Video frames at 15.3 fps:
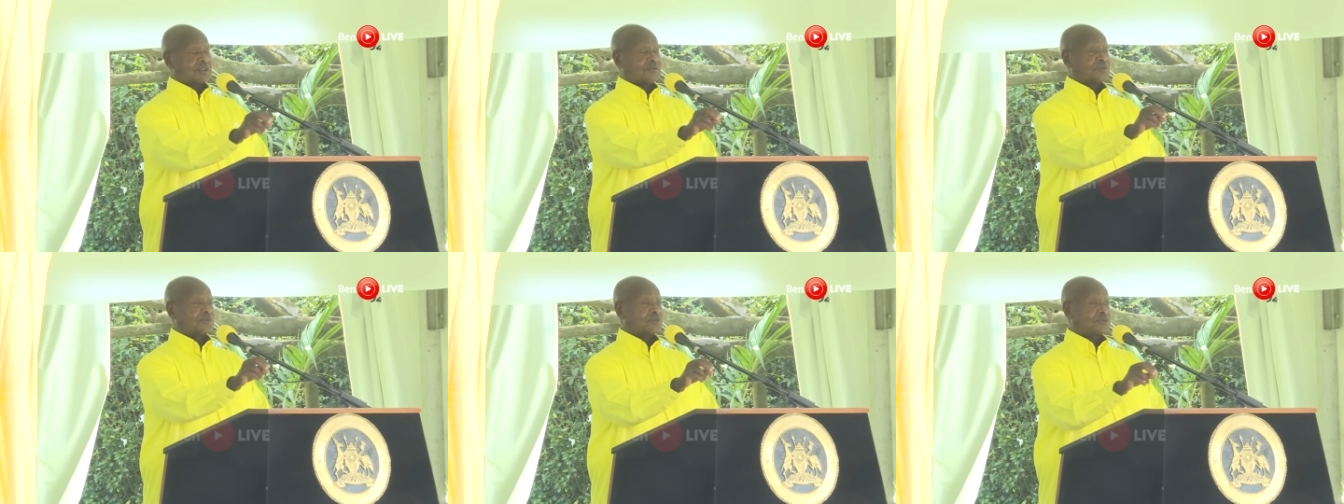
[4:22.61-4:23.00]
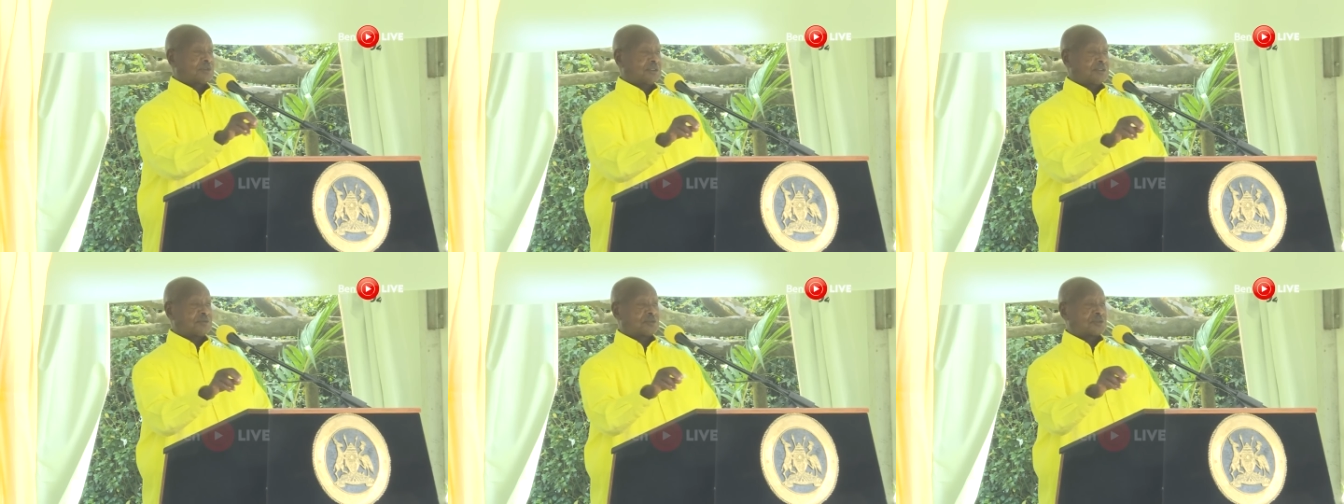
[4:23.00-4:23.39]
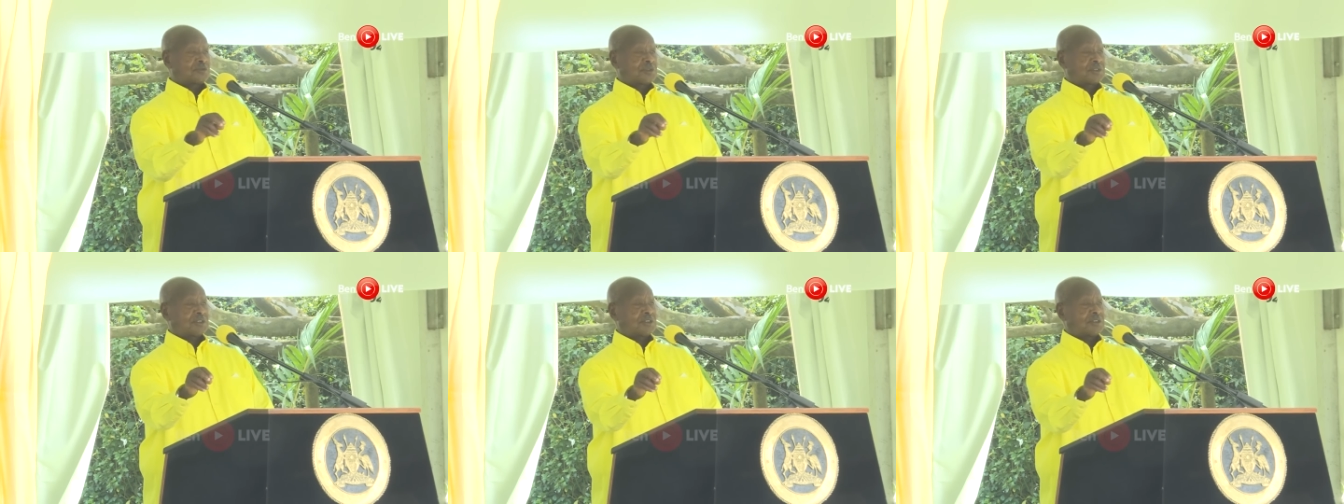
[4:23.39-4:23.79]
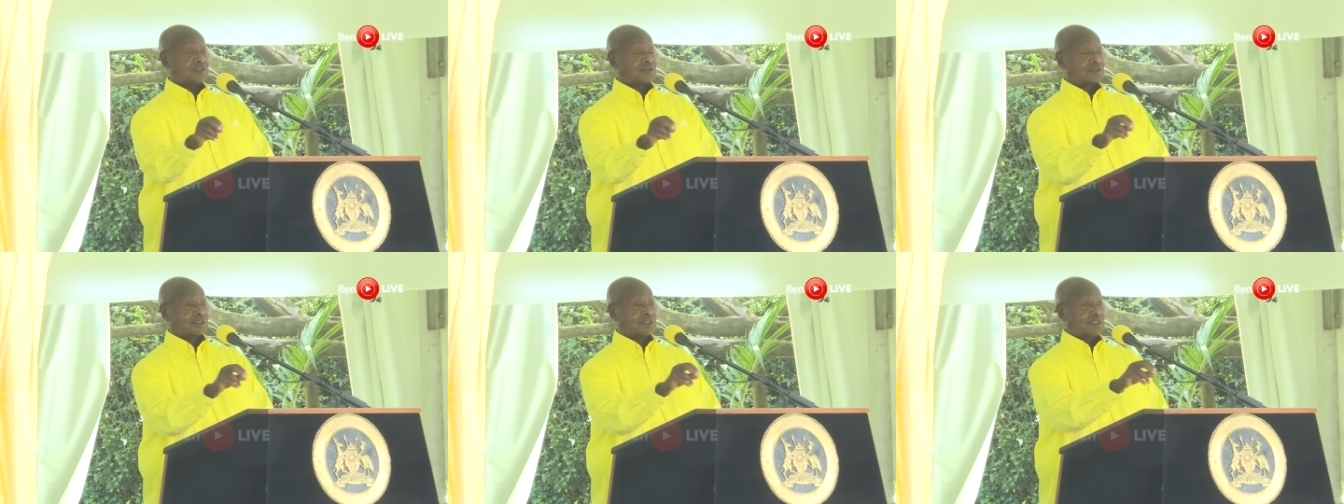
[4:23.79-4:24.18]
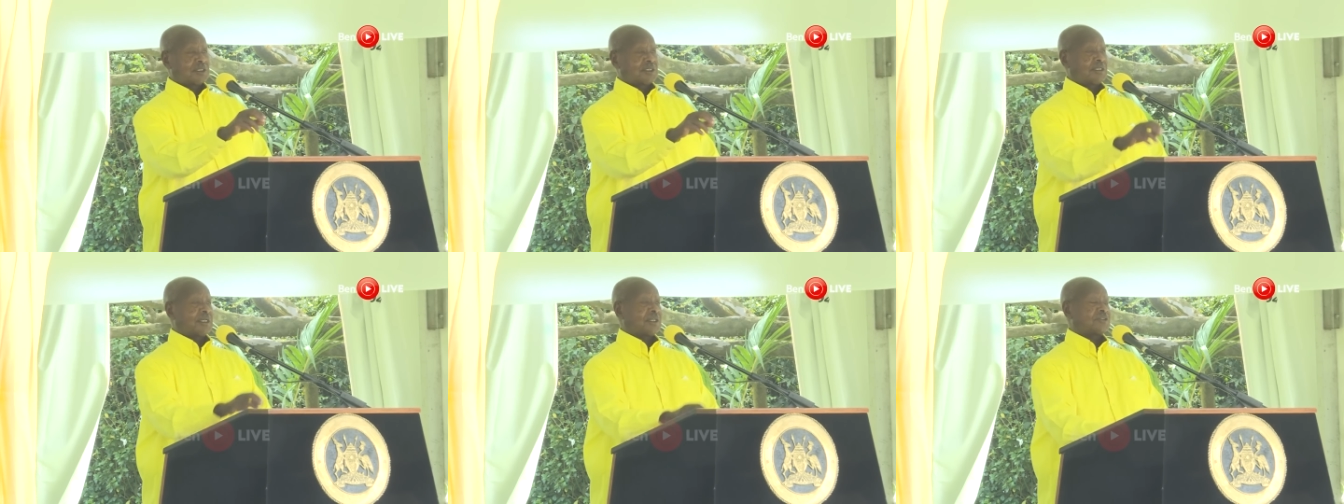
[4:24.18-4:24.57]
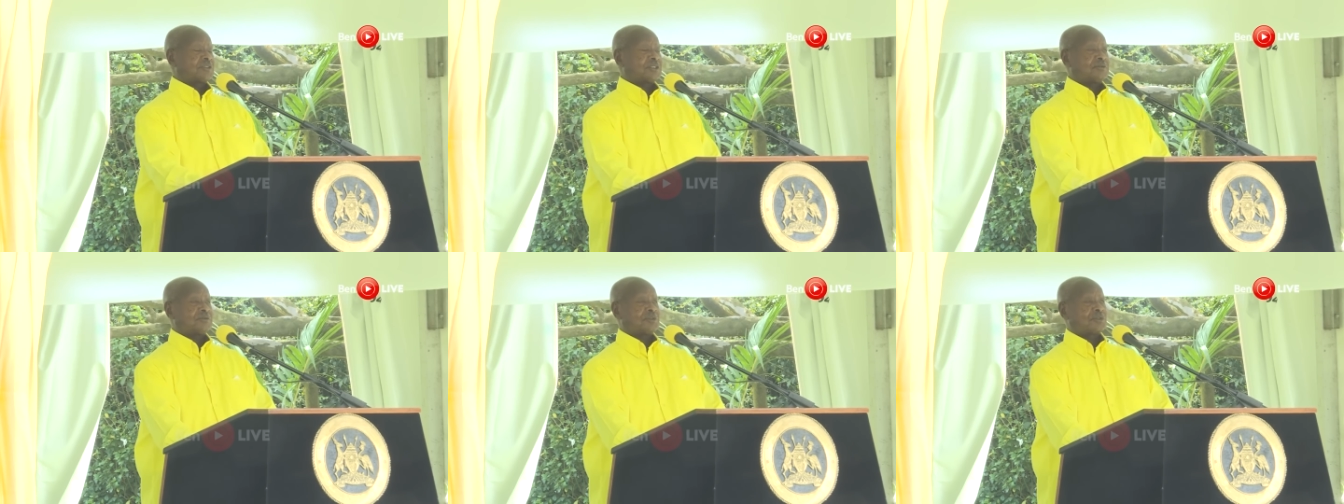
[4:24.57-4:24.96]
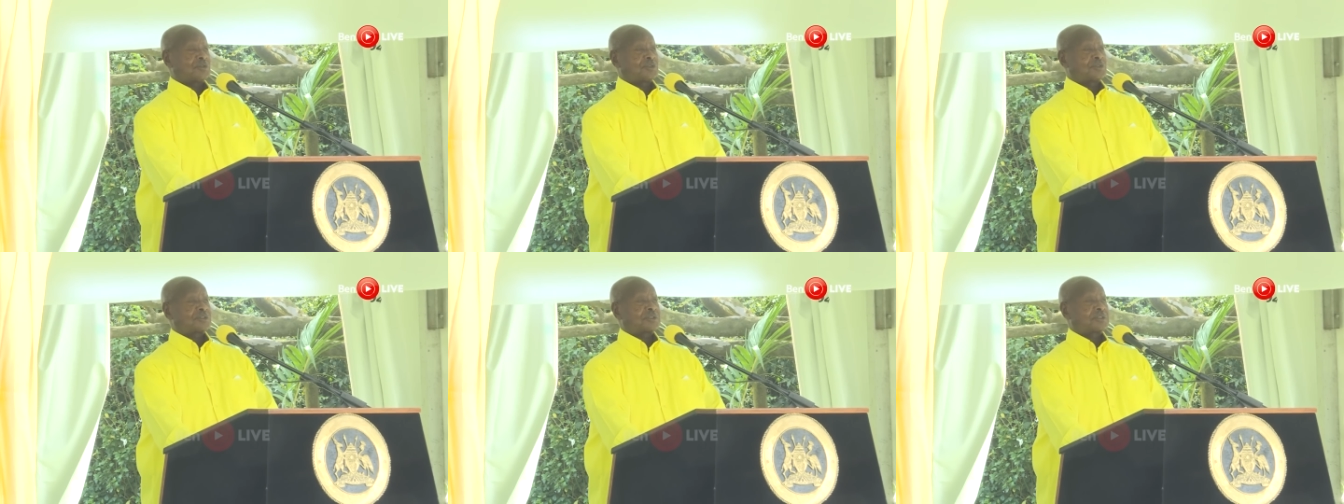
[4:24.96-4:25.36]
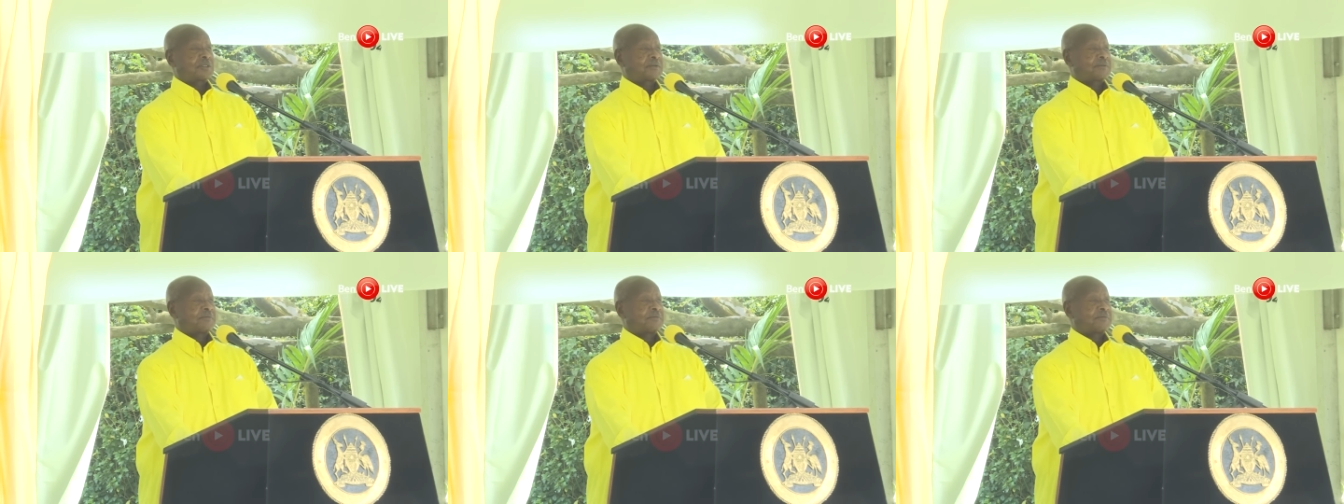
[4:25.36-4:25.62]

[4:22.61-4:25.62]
infiltrating as individuals,